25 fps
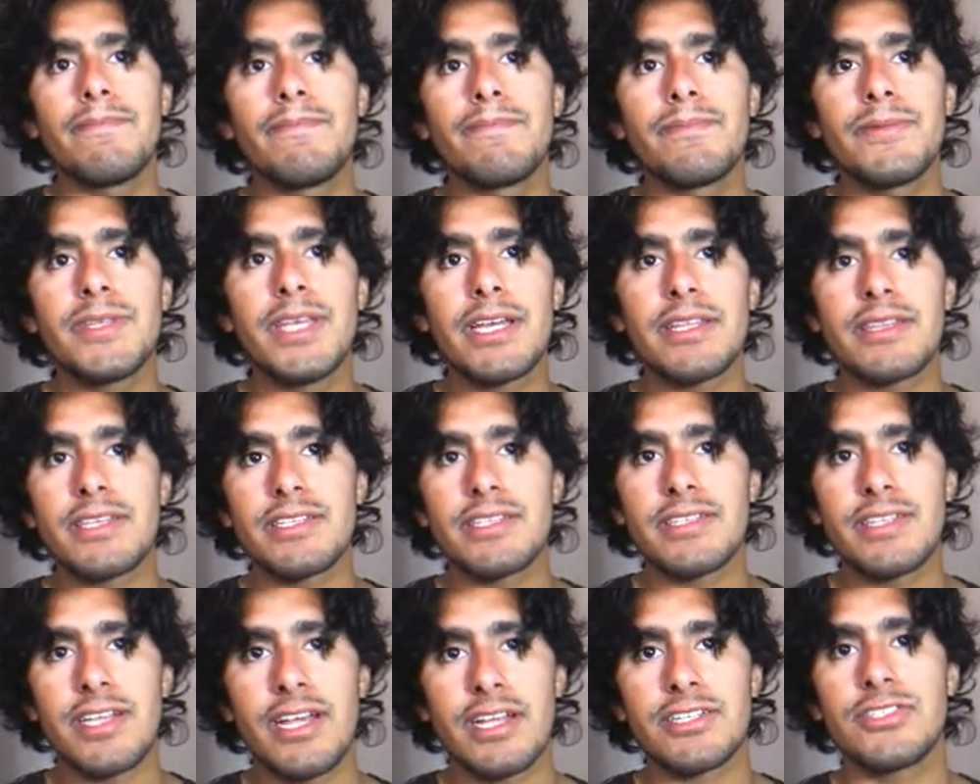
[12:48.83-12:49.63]
Yeah,
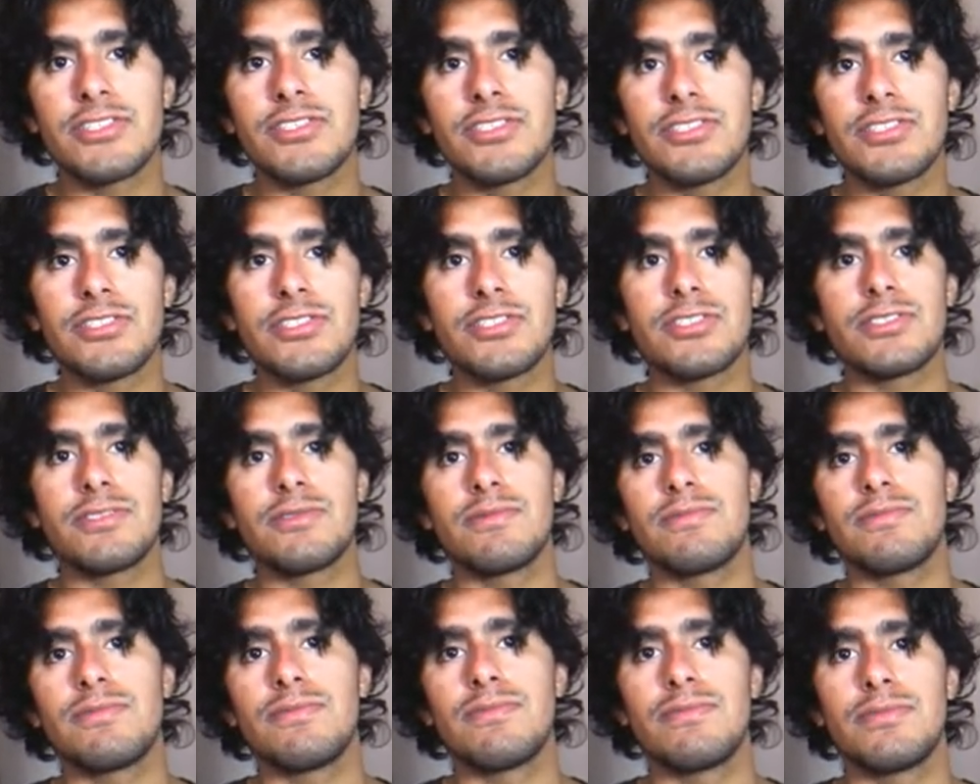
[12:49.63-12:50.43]
that's actions.
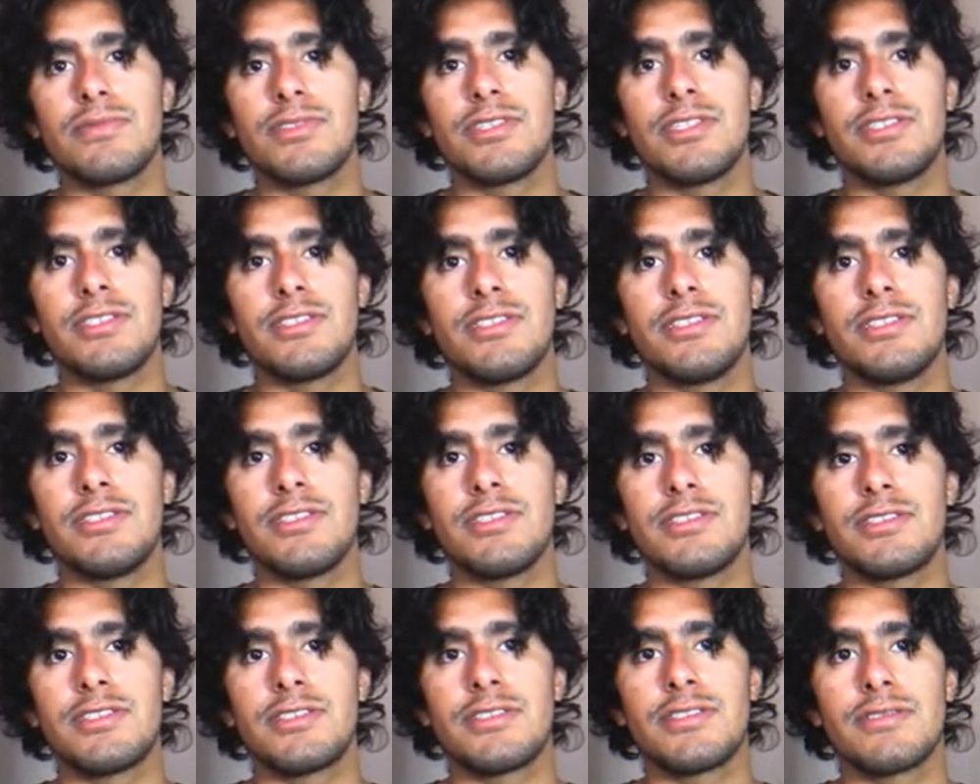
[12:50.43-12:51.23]
This
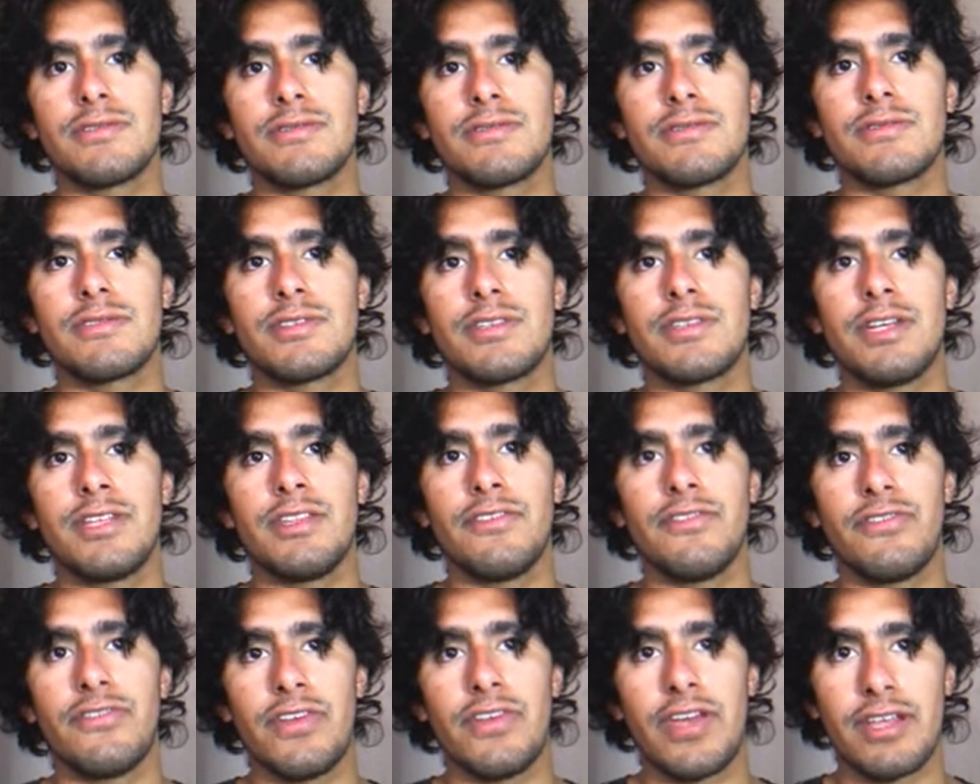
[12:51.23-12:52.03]
is an
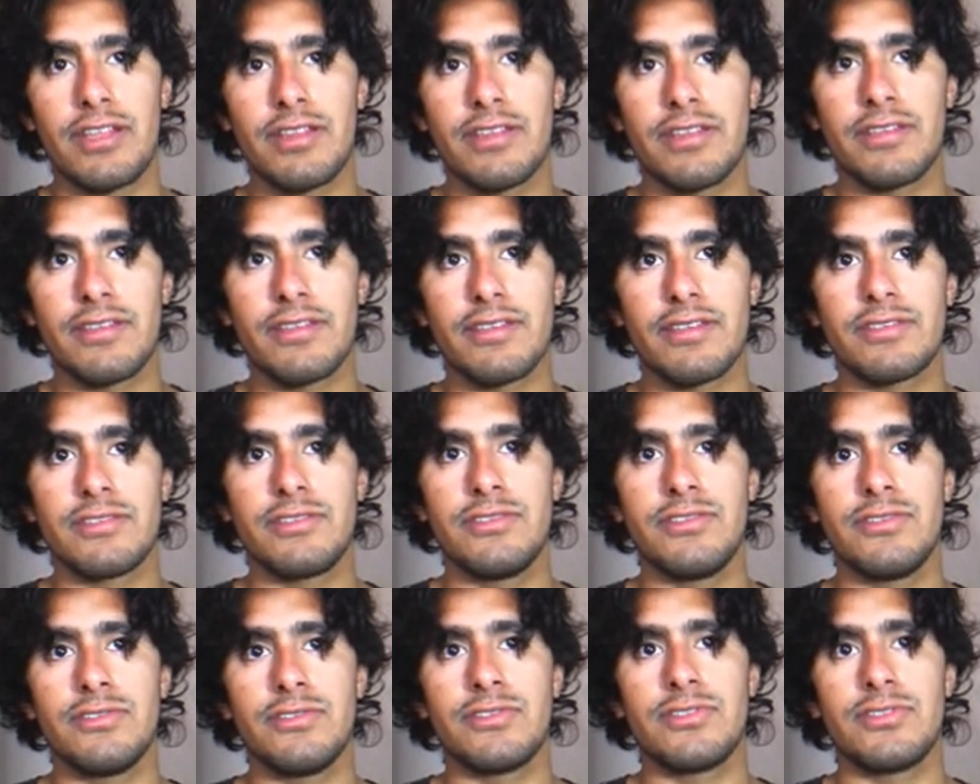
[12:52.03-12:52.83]
effect, as
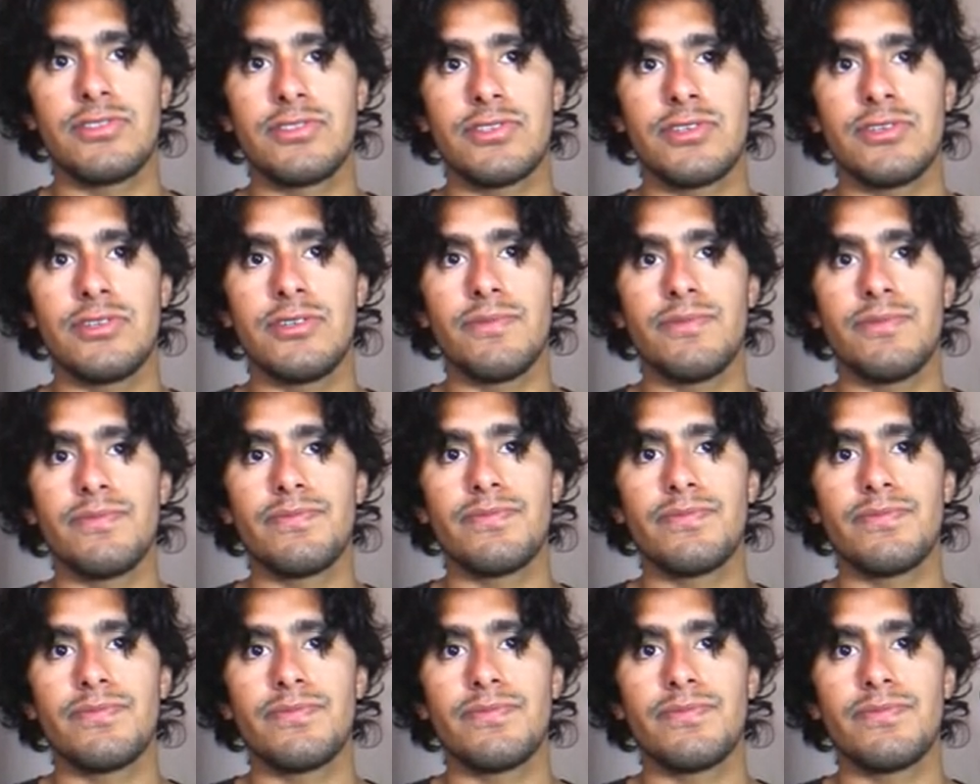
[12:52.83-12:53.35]
you saw.